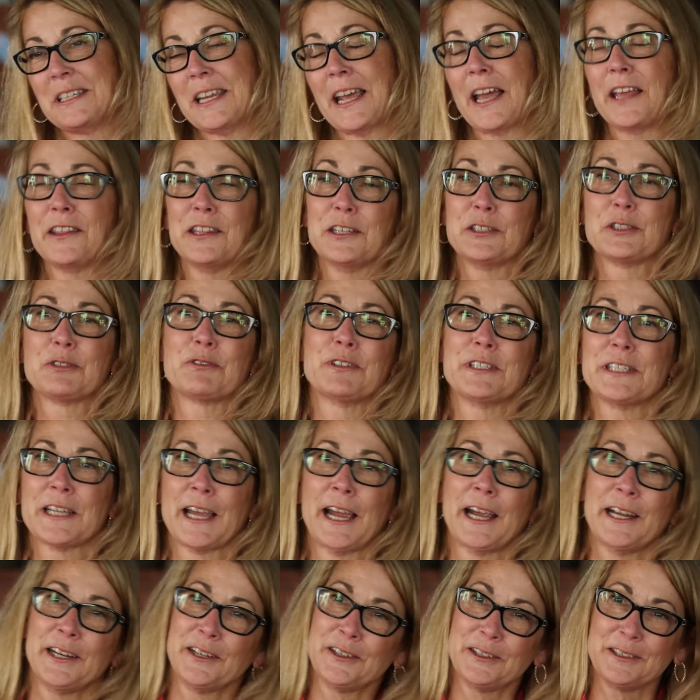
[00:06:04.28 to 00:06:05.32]
dad that's
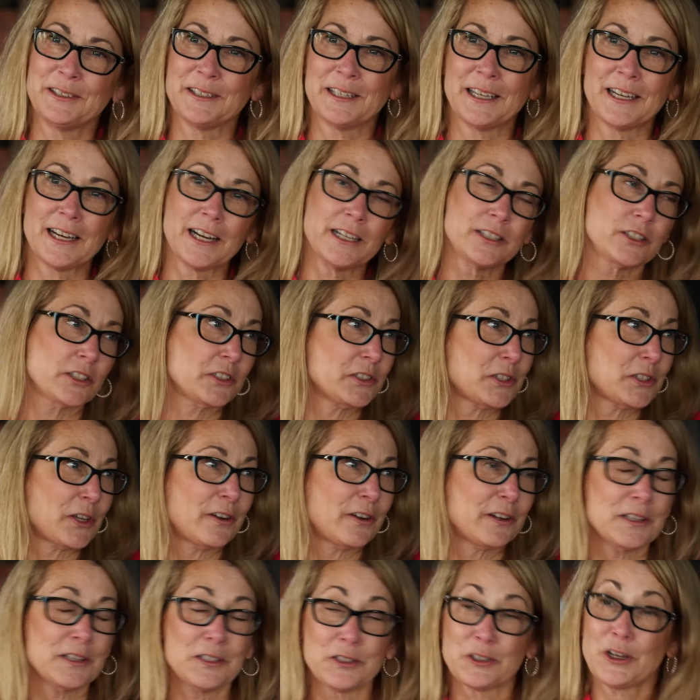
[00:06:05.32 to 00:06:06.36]
retired that I just
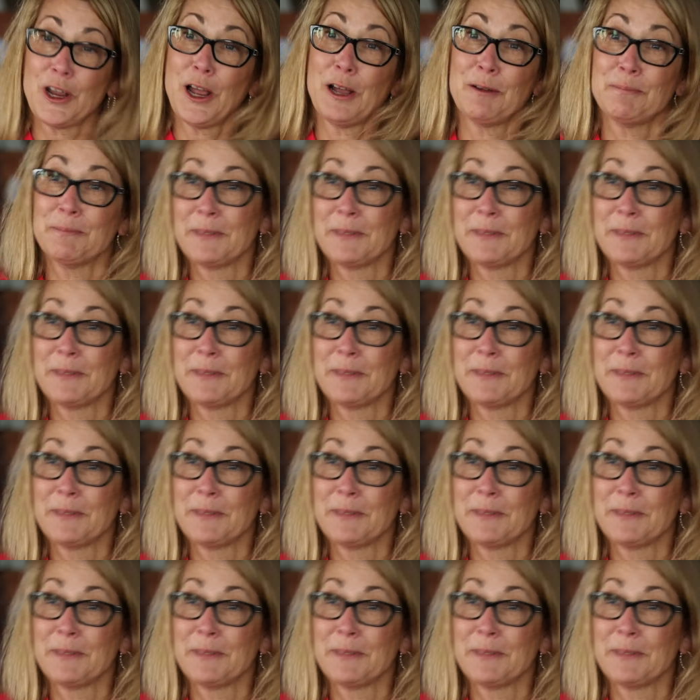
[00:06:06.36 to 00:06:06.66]
saw in the shop.